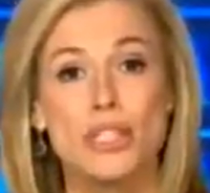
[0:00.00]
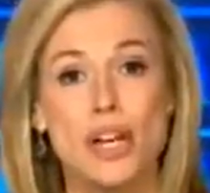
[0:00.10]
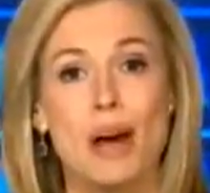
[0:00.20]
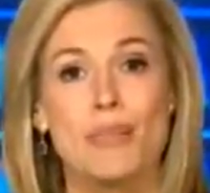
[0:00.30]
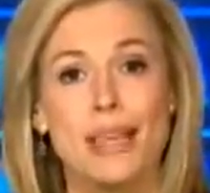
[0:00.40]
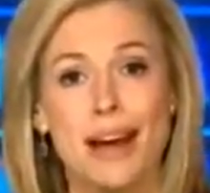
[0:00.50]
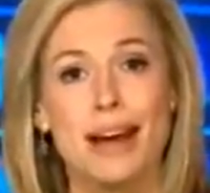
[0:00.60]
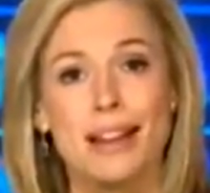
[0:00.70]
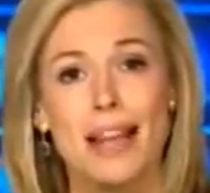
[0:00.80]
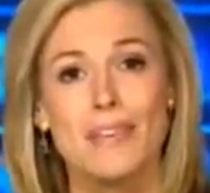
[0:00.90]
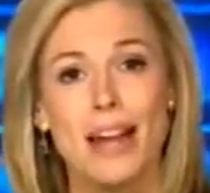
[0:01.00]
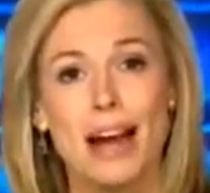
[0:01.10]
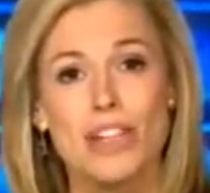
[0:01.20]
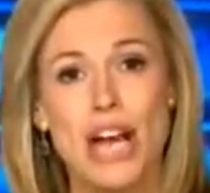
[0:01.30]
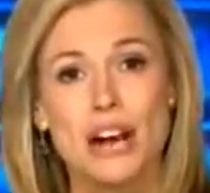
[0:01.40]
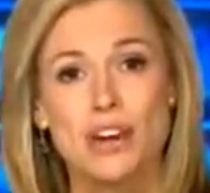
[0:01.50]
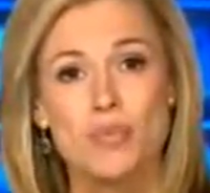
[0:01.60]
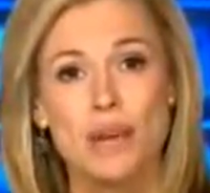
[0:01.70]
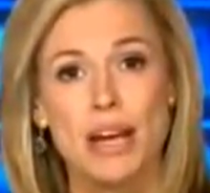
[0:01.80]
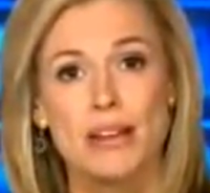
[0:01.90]
stopped the 9/11
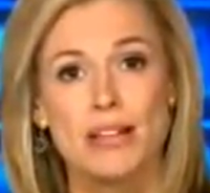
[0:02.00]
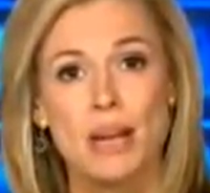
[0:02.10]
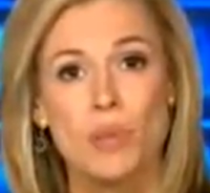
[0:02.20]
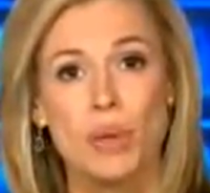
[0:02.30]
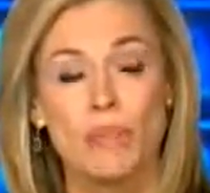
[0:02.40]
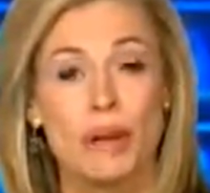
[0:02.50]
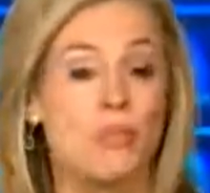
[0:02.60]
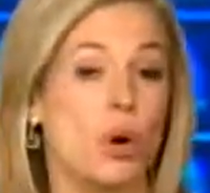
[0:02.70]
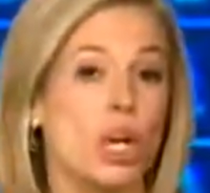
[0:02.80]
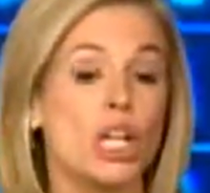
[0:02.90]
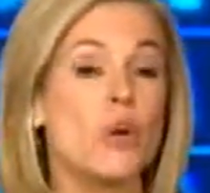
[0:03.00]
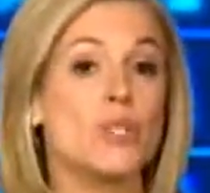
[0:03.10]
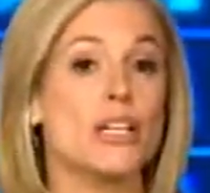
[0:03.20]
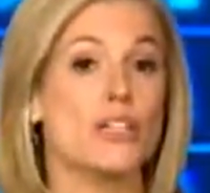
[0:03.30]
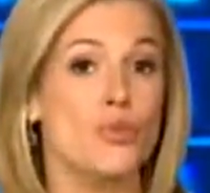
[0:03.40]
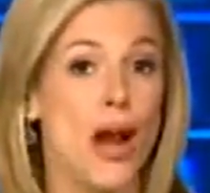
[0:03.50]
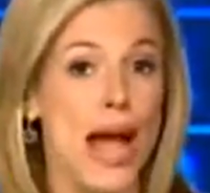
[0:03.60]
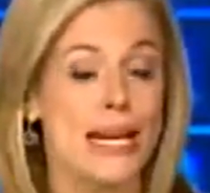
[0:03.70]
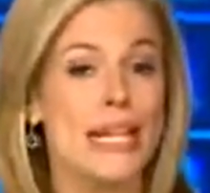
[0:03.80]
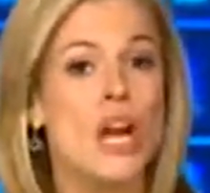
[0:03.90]
hijackers because they would have been more closely
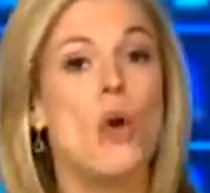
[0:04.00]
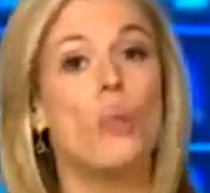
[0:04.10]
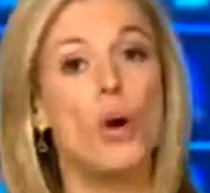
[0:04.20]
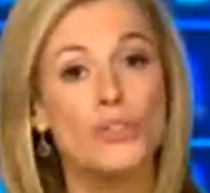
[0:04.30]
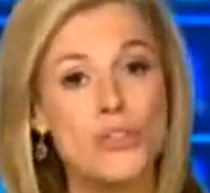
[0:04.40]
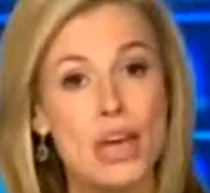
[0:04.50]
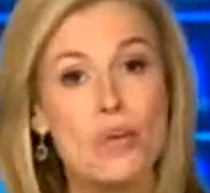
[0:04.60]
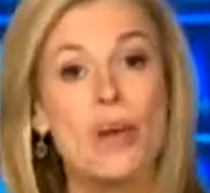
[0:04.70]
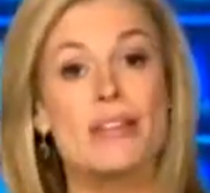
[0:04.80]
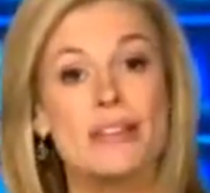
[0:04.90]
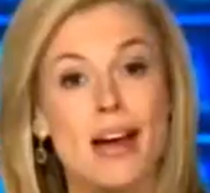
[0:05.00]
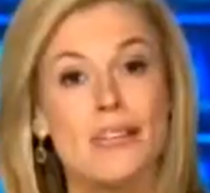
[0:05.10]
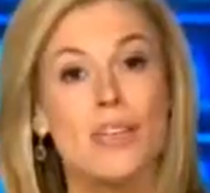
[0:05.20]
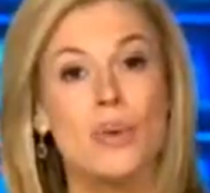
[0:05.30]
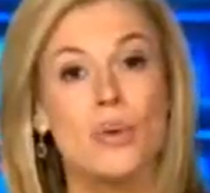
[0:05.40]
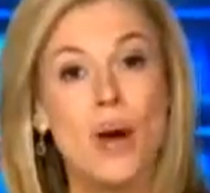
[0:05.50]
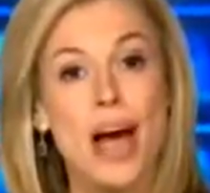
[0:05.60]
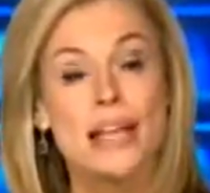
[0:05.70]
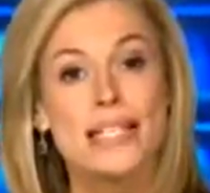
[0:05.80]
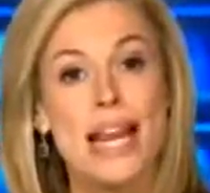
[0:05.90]
tracked once they were inside the
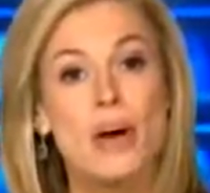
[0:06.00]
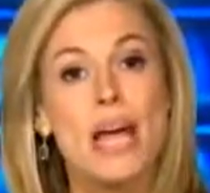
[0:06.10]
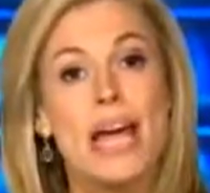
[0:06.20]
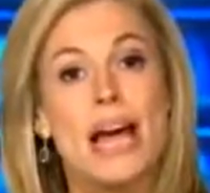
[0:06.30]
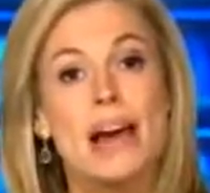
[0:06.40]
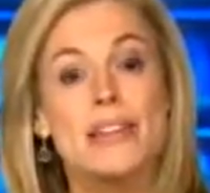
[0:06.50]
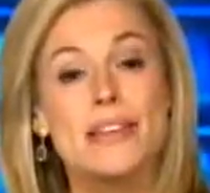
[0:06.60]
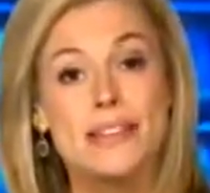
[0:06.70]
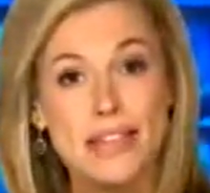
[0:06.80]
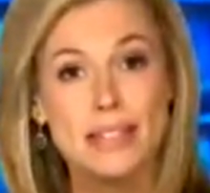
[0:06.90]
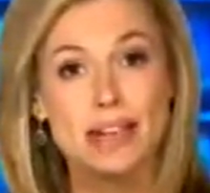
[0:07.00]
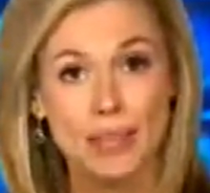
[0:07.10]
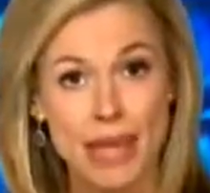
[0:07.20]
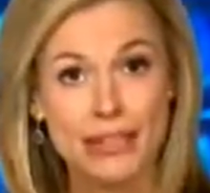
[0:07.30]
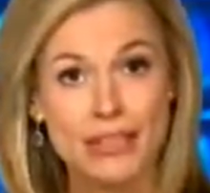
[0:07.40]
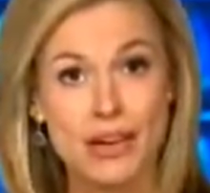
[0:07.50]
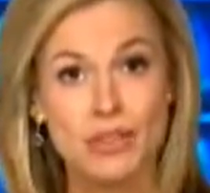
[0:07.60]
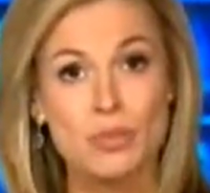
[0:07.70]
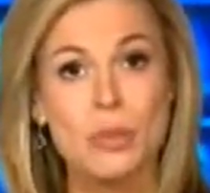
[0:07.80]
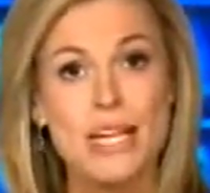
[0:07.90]
U.S. Now, the system,
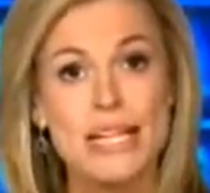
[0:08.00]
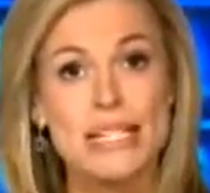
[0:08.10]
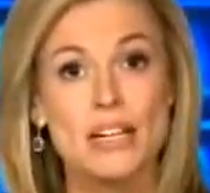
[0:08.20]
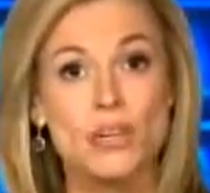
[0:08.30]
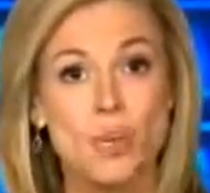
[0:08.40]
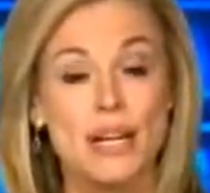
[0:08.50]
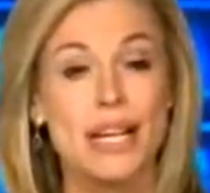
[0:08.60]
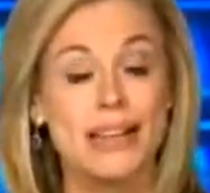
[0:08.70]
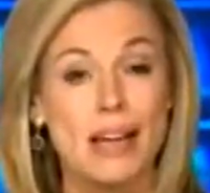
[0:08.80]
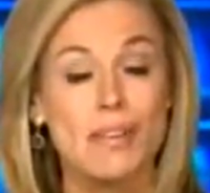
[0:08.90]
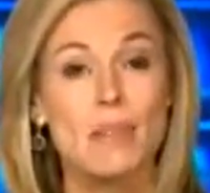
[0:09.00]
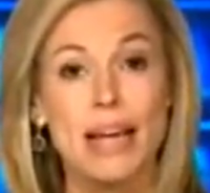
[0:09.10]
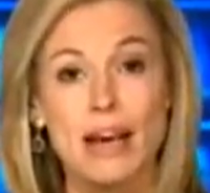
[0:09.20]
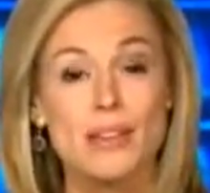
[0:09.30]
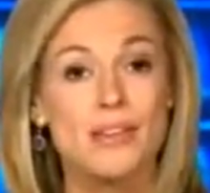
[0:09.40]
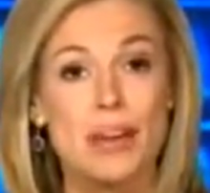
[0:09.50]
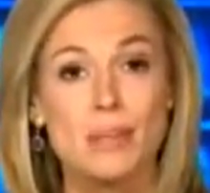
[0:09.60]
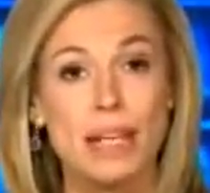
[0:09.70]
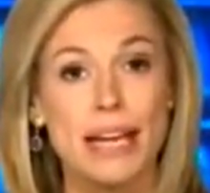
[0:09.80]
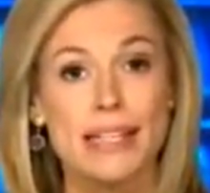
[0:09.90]
NSEERS, was ended in 2011 because of
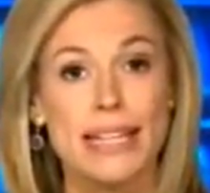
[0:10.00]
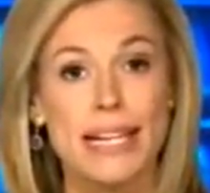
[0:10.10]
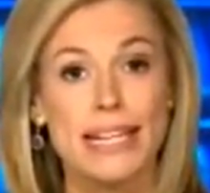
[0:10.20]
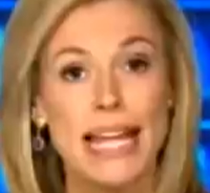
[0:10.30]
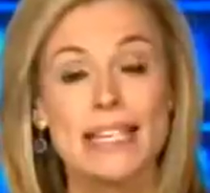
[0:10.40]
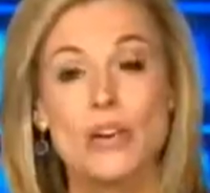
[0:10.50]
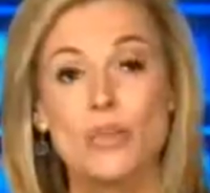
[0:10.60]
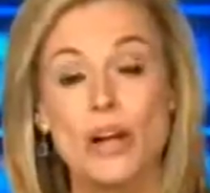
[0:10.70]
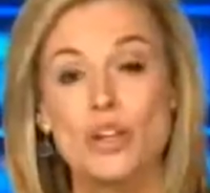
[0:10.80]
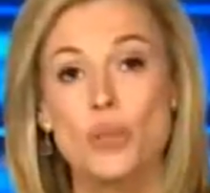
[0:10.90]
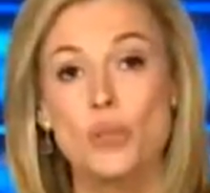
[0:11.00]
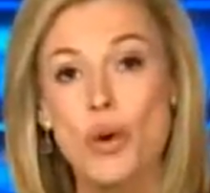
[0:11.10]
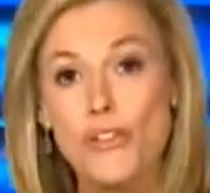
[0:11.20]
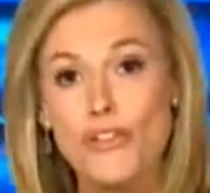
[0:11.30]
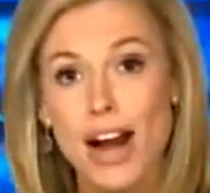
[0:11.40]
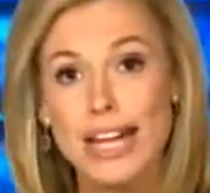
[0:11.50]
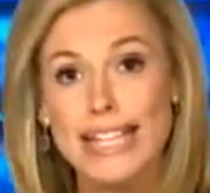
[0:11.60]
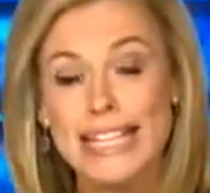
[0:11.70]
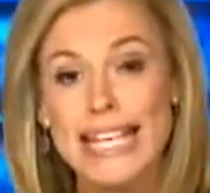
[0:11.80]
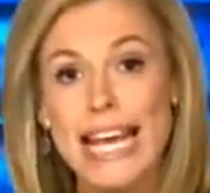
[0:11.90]
complaints that it led to racial
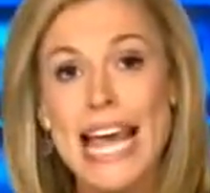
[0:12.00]
profiling.